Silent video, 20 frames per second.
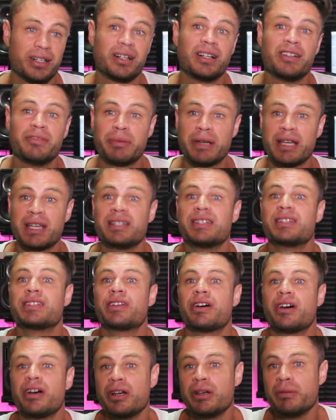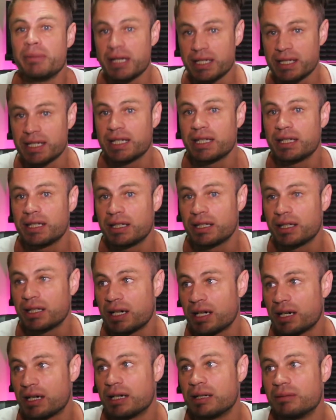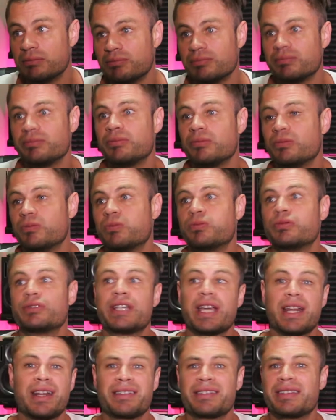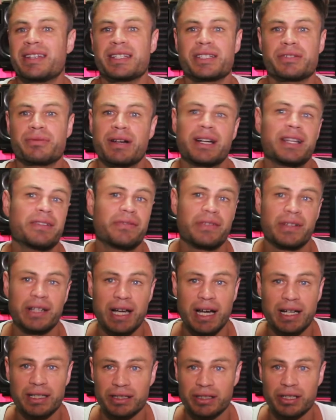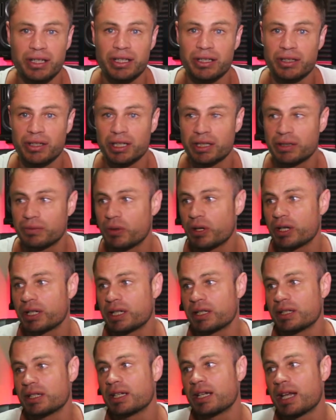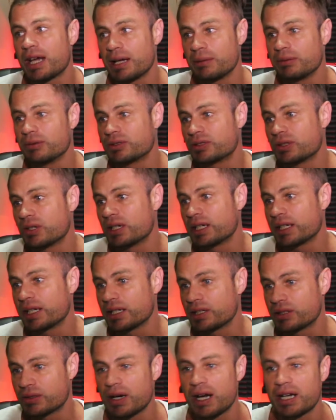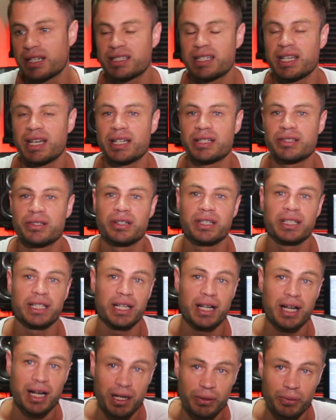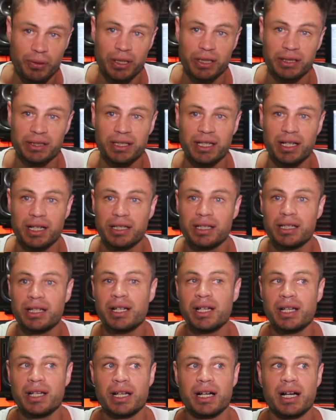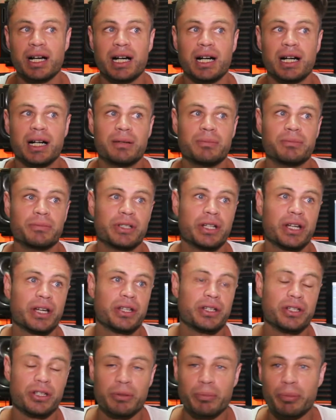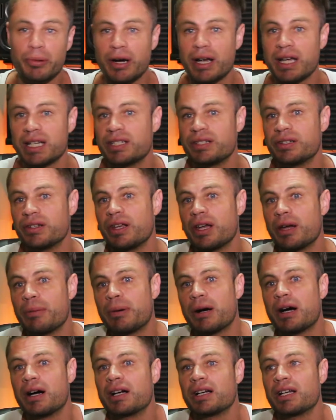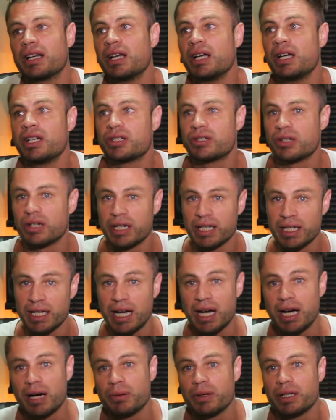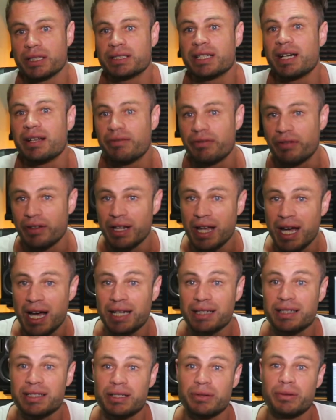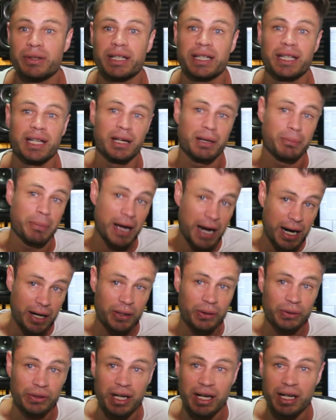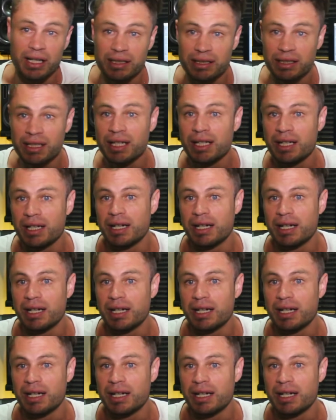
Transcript: I've been so busy getting things ready for that, like working the label, trying to get tracks out, trying to get artwork done, the new brand Studiopunk, trying to get artwork done for that, because I want to get apparel done.